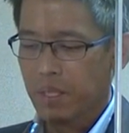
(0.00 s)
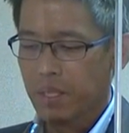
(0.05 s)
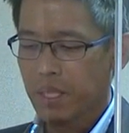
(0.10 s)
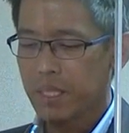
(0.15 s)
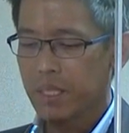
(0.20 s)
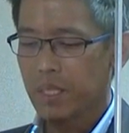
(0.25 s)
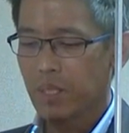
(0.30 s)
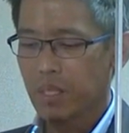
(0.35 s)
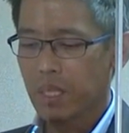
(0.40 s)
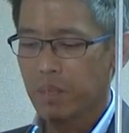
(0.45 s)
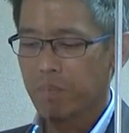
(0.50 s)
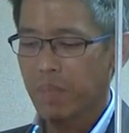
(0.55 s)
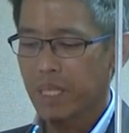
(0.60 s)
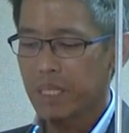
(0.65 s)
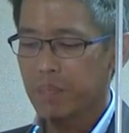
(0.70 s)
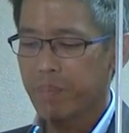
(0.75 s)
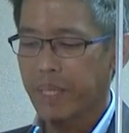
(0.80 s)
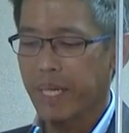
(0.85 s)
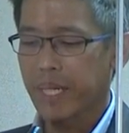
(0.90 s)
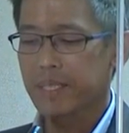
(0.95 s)
This unit
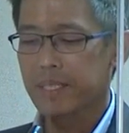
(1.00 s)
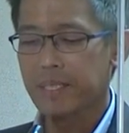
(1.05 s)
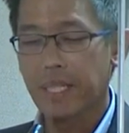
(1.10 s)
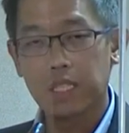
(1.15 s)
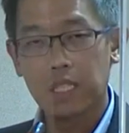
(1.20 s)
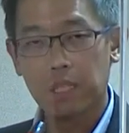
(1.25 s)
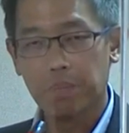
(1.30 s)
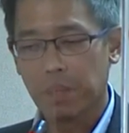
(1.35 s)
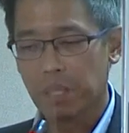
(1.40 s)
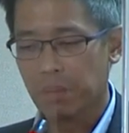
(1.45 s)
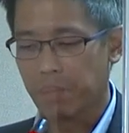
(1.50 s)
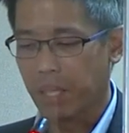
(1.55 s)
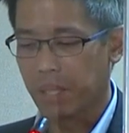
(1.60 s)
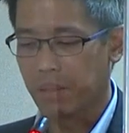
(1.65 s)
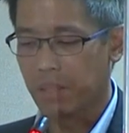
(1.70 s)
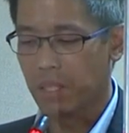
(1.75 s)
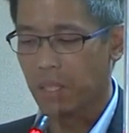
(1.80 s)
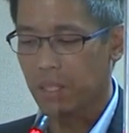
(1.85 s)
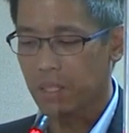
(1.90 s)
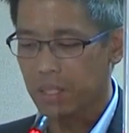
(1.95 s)
must be accessible
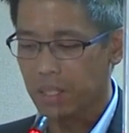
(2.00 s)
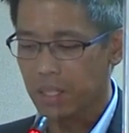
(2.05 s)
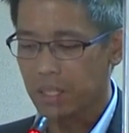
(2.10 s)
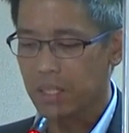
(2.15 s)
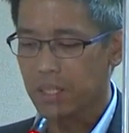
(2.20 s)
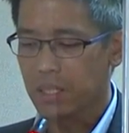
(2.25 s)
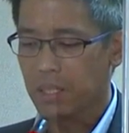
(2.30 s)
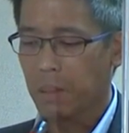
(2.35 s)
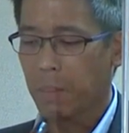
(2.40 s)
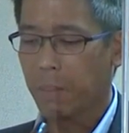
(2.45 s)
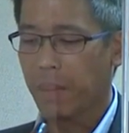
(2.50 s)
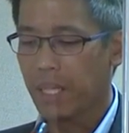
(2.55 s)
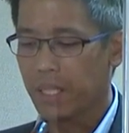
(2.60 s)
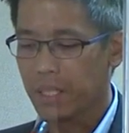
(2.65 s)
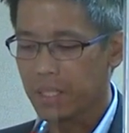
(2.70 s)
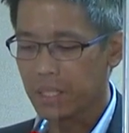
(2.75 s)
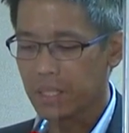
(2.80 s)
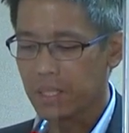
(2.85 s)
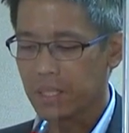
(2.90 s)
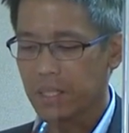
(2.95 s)
by doctors,
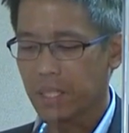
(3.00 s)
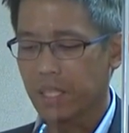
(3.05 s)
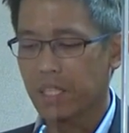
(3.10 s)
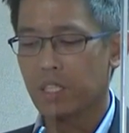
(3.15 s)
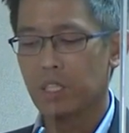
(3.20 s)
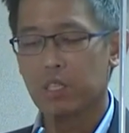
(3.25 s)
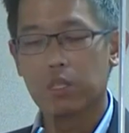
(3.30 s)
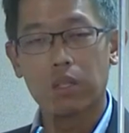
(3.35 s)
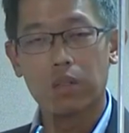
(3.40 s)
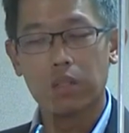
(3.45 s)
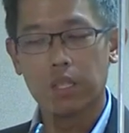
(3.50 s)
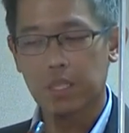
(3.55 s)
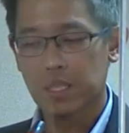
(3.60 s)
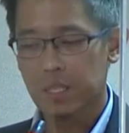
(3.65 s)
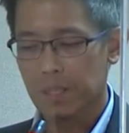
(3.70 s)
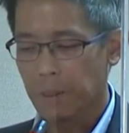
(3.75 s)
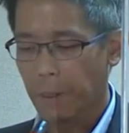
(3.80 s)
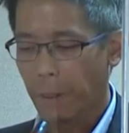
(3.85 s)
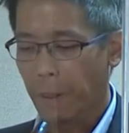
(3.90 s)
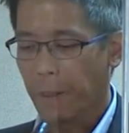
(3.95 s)
patients, and
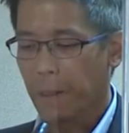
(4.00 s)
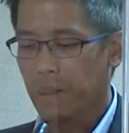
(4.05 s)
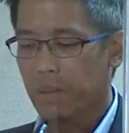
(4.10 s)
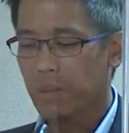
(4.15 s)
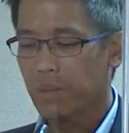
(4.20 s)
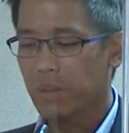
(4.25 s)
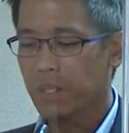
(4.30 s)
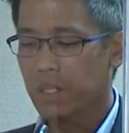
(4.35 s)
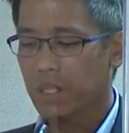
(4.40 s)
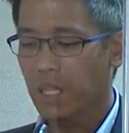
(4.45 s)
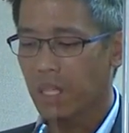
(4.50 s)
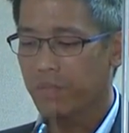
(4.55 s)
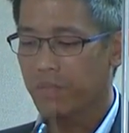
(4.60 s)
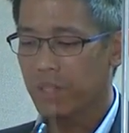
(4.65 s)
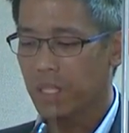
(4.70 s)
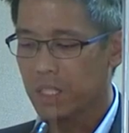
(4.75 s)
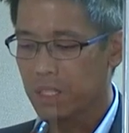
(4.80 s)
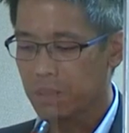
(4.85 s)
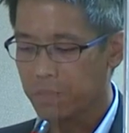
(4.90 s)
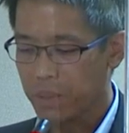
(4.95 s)
insurers to
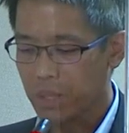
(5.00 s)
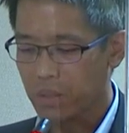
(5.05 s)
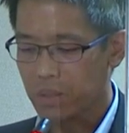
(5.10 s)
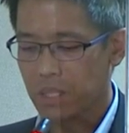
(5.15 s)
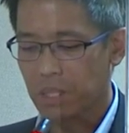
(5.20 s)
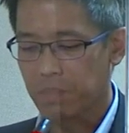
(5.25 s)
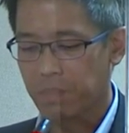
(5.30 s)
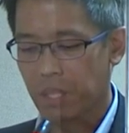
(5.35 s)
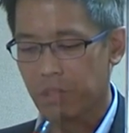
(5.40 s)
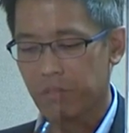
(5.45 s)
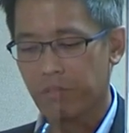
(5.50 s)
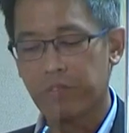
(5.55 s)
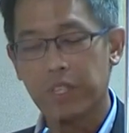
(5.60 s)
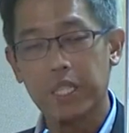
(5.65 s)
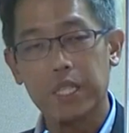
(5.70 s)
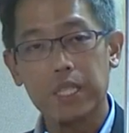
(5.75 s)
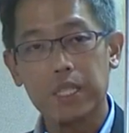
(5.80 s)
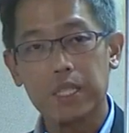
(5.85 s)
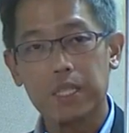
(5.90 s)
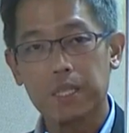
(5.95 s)
resolve disputes about
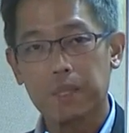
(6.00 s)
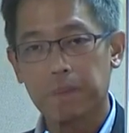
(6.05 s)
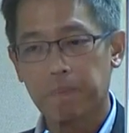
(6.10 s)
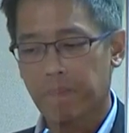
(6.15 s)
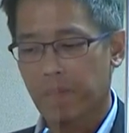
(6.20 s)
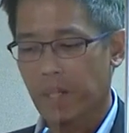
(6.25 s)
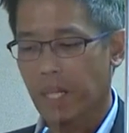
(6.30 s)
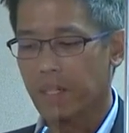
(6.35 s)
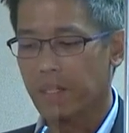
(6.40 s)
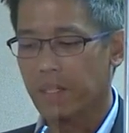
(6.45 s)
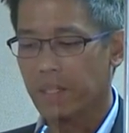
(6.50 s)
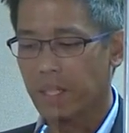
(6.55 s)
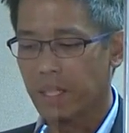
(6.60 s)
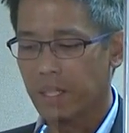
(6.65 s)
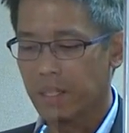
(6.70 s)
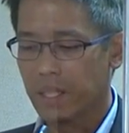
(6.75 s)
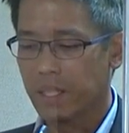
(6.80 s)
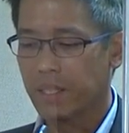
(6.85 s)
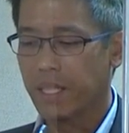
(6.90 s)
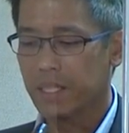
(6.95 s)
fees and
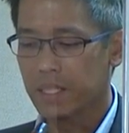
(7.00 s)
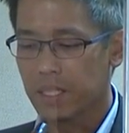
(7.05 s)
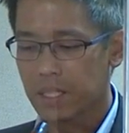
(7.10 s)
the